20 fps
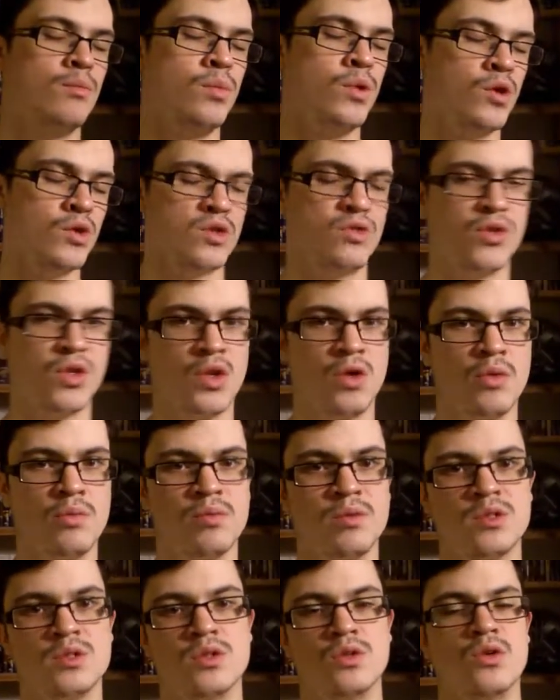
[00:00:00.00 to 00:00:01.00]
both of
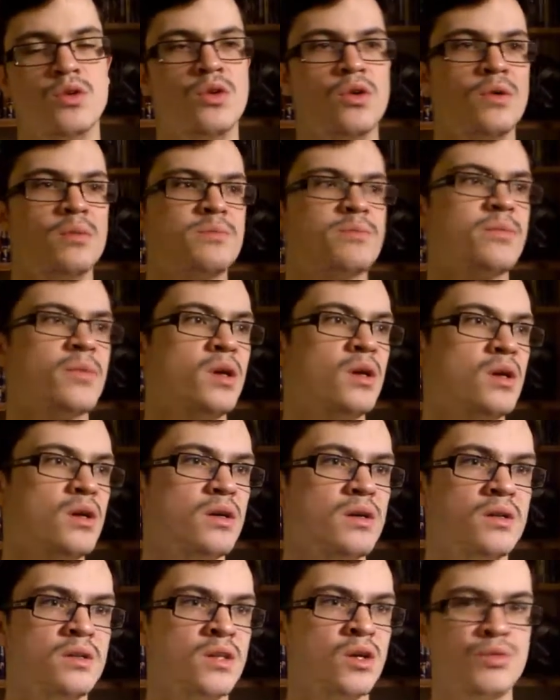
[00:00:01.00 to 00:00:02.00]
them. So
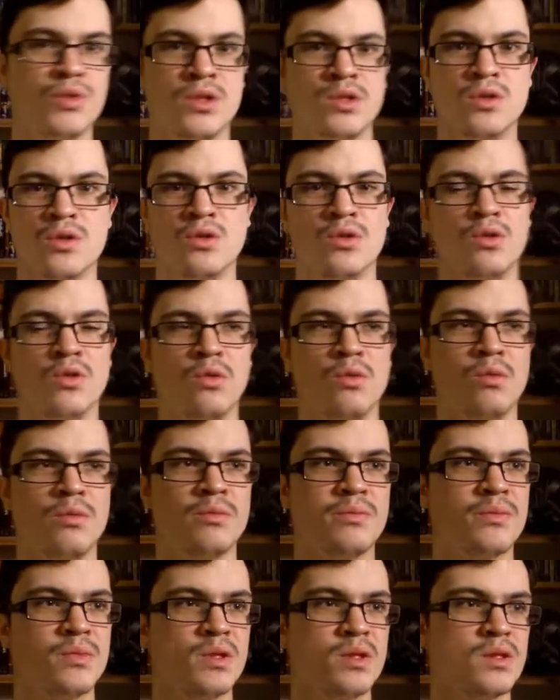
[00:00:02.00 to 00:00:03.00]
nothing to
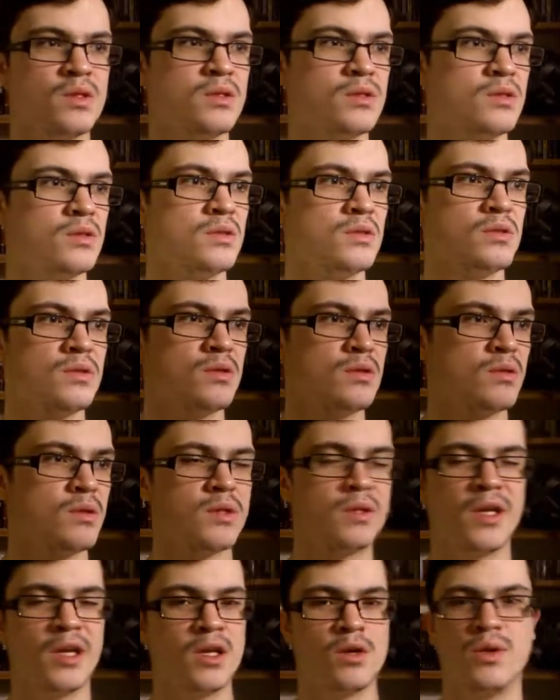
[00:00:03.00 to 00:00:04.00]

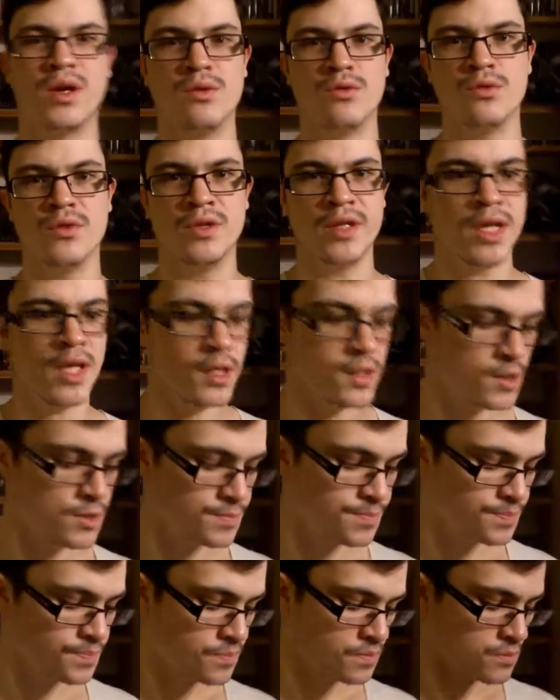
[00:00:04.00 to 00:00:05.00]
take away from that.
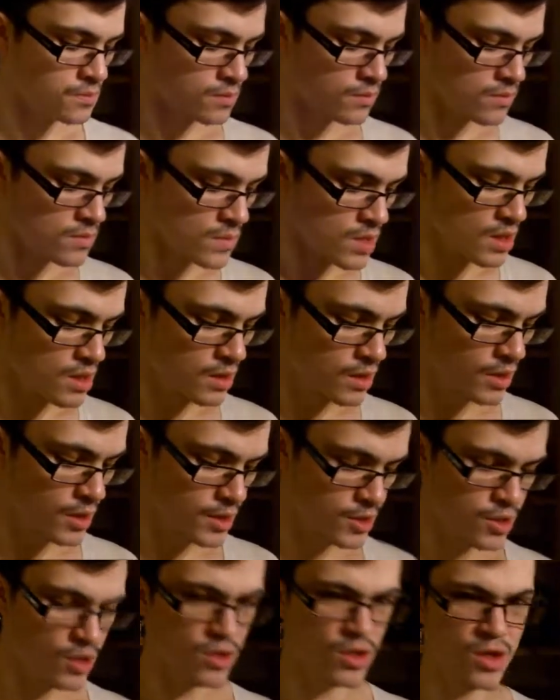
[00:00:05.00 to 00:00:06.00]

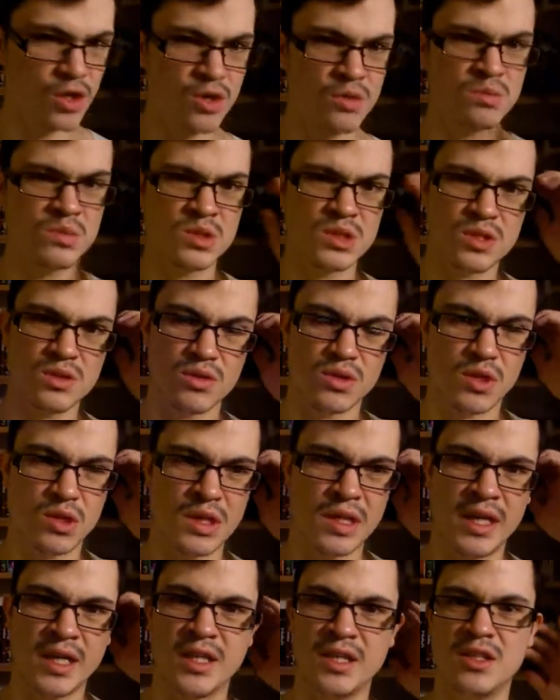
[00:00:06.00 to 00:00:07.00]
In Sherlock Holmes
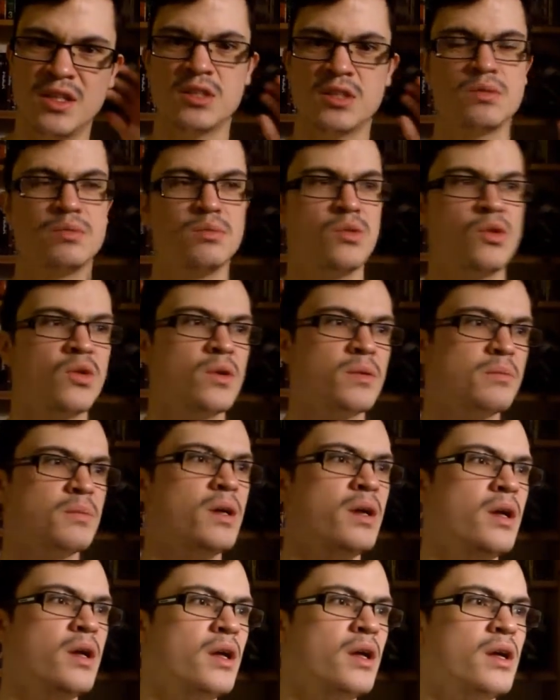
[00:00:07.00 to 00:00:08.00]
2009, it is more
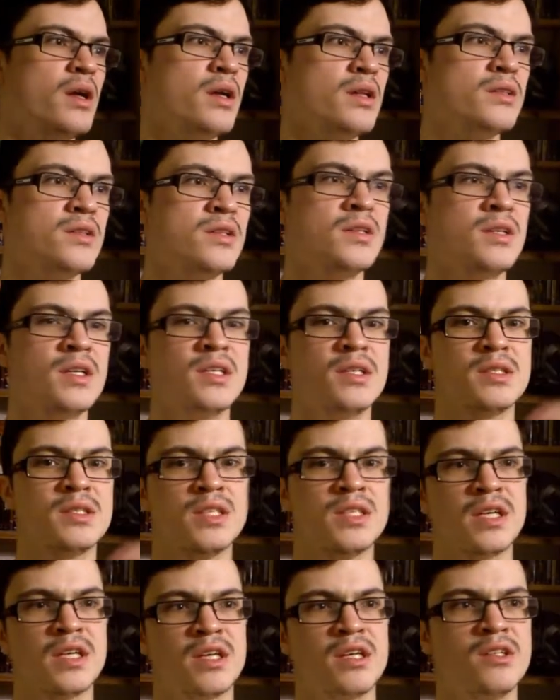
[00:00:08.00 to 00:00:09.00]
the
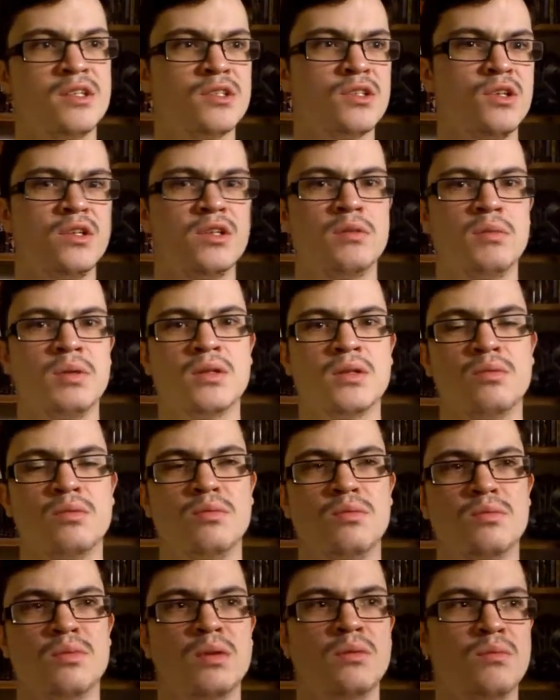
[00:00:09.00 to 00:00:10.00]
psychologist a little bit
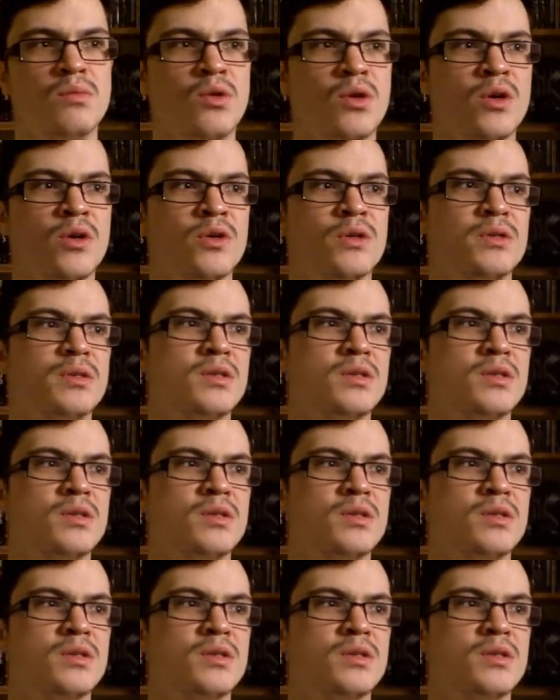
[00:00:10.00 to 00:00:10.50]
more